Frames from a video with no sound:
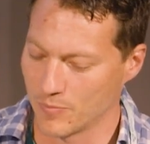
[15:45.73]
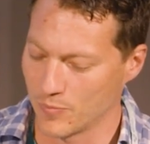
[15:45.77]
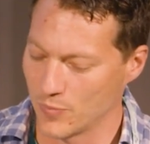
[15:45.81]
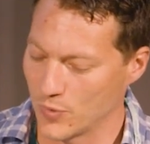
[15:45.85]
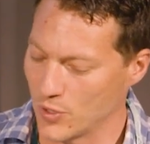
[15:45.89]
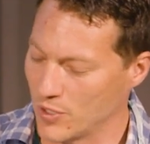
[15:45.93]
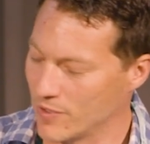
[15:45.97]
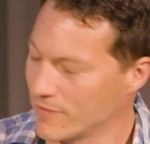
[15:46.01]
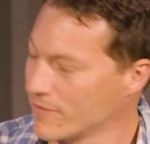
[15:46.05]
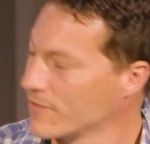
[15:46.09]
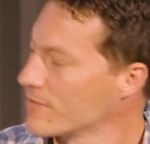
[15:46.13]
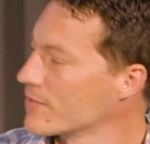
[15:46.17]

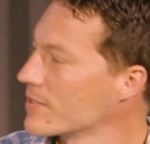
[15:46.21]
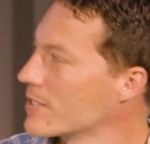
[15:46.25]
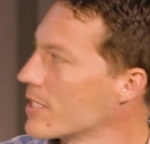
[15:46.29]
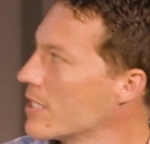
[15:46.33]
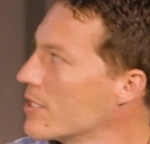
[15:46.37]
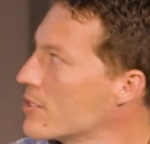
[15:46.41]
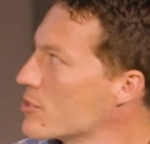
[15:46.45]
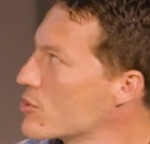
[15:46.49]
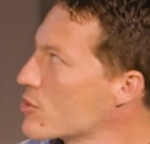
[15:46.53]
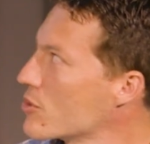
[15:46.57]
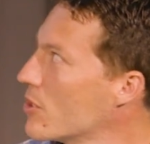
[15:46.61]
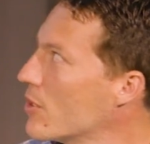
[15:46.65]
birth
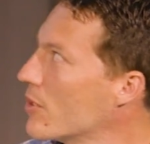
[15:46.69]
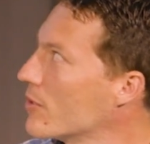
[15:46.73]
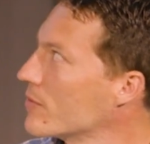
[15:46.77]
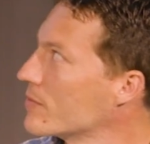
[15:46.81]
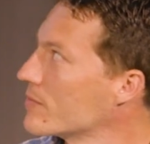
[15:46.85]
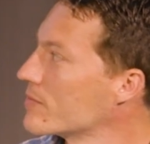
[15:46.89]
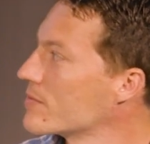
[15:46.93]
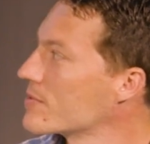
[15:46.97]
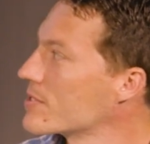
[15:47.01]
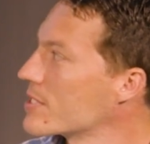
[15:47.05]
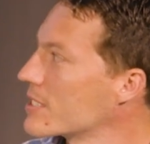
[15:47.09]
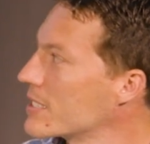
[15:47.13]
goes
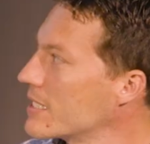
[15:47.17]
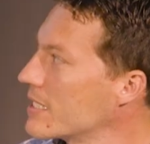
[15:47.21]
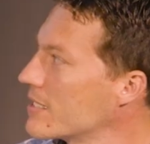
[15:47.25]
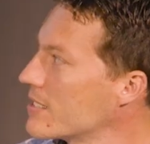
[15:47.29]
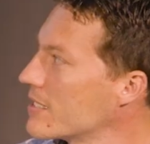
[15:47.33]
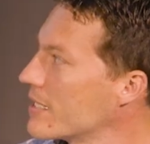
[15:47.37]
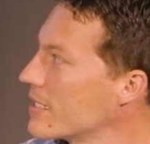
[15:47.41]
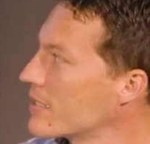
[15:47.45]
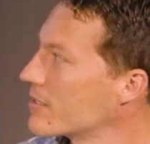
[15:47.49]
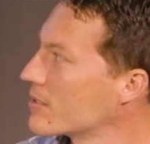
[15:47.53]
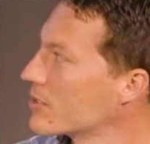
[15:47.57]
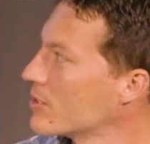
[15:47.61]
on to get
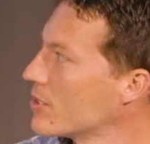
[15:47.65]
that